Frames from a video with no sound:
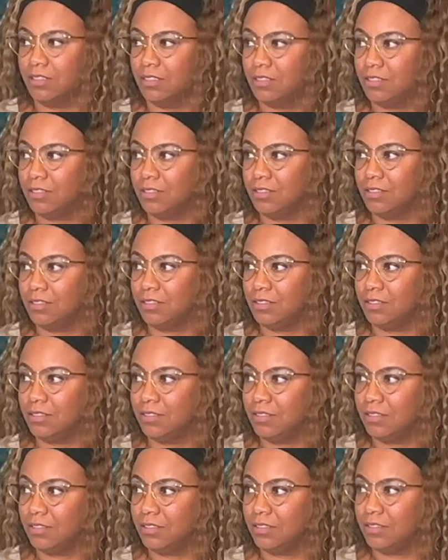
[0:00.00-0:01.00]

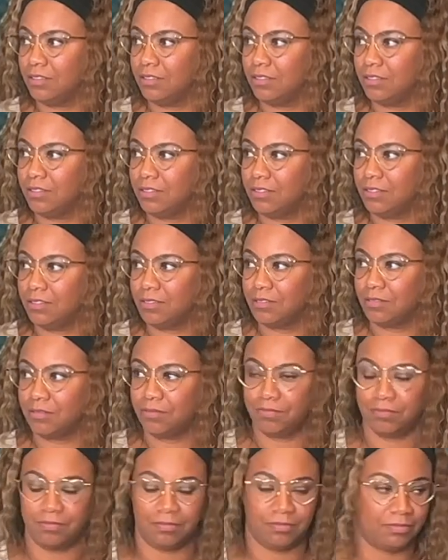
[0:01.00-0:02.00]

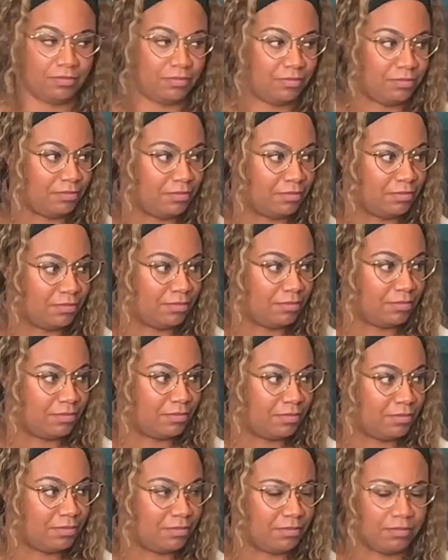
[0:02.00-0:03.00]

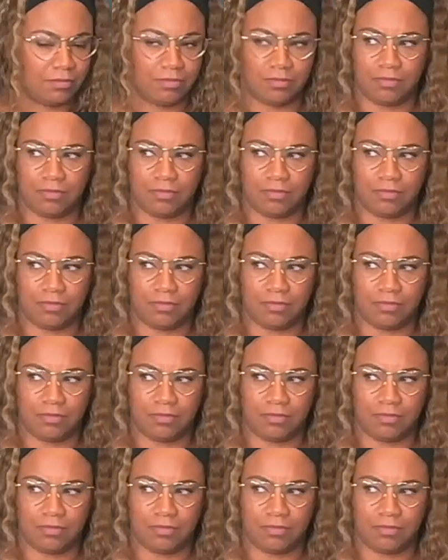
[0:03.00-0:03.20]
[no speech]